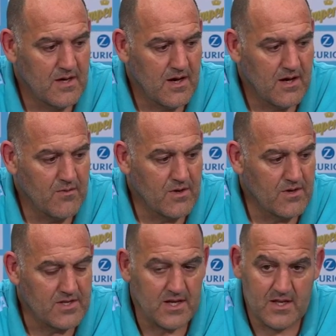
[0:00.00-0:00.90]
Uh, we're
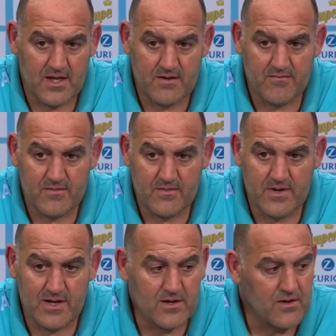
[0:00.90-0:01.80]
going to study that
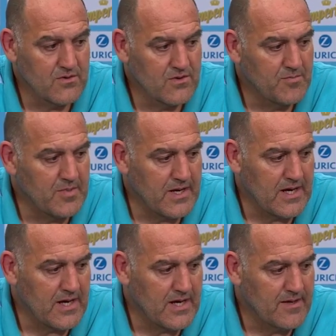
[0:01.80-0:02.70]
really close, but
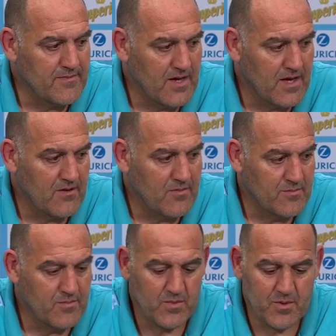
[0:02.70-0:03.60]
uh, yeah, we,
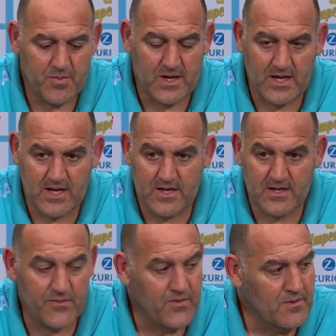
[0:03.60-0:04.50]
we're playing a
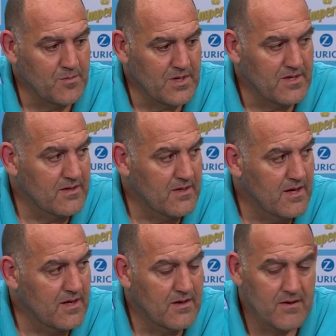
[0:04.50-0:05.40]
different beast
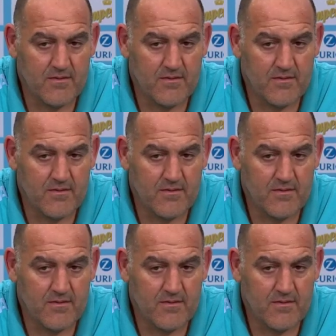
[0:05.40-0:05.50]
than